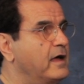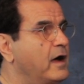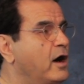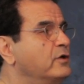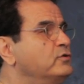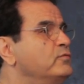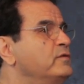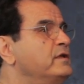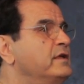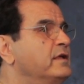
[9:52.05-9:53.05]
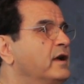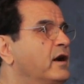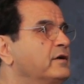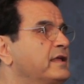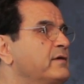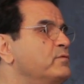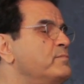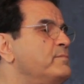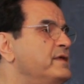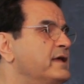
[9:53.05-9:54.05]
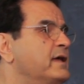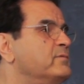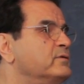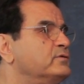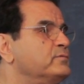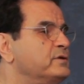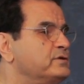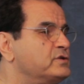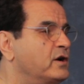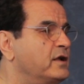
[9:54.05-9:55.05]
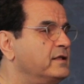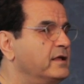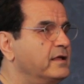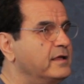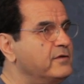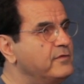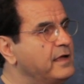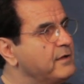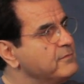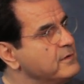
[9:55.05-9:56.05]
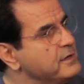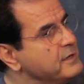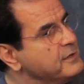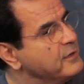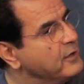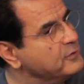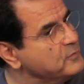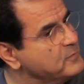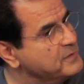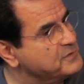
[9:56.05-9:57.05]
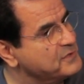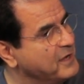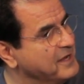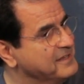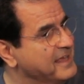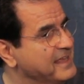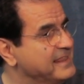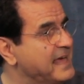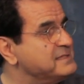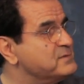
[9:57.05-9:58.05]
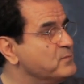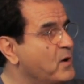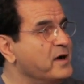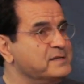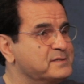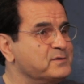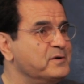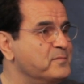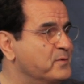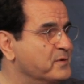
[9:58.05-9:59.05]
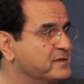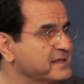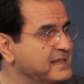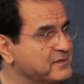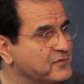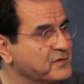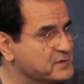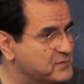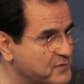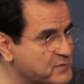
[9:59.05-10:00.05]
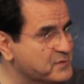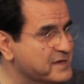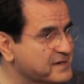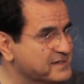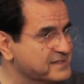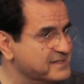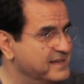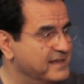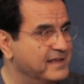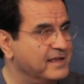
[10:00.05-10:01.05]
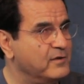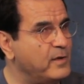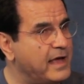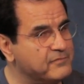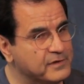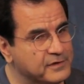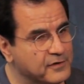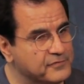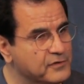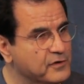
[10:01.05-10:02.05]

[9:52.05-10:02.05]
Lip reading: How can we be able to be a child? If we have learned how to be a child. That's why it's so important in that first few years we have enough